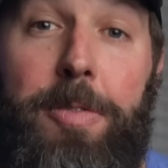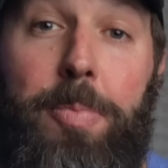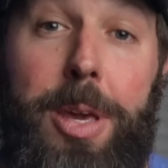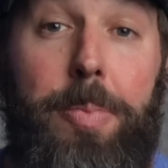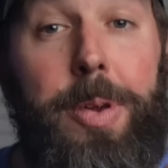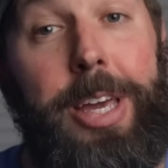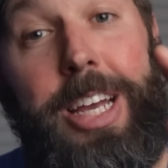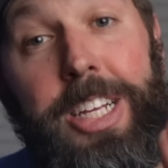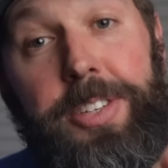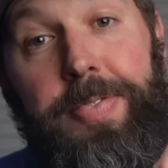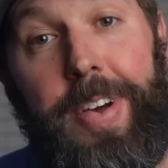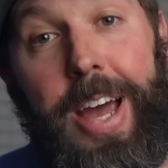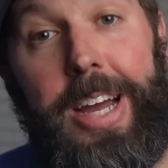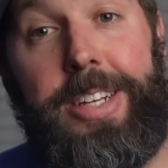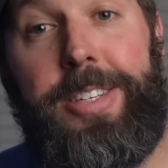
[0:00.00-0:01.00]
PPE's
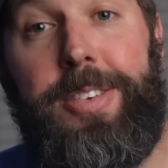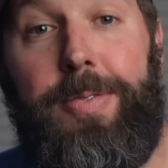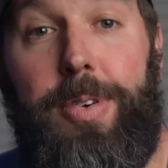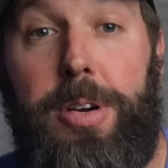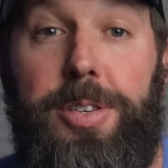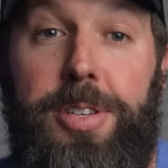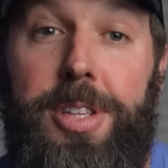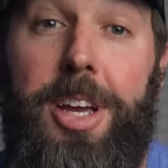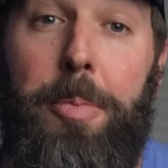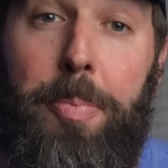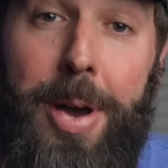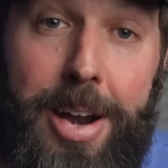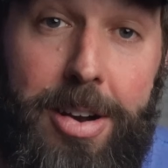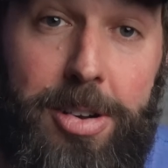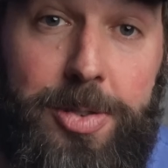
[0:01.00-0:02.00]
facts versus the
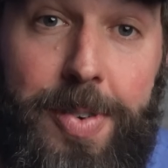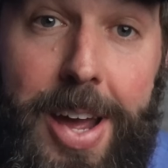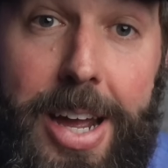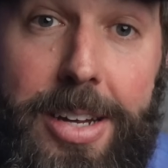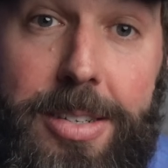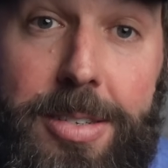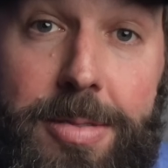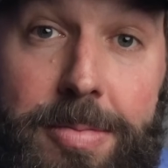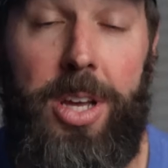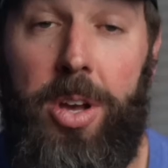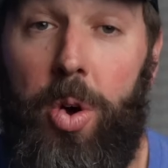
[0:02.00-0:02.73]
competitor's facts.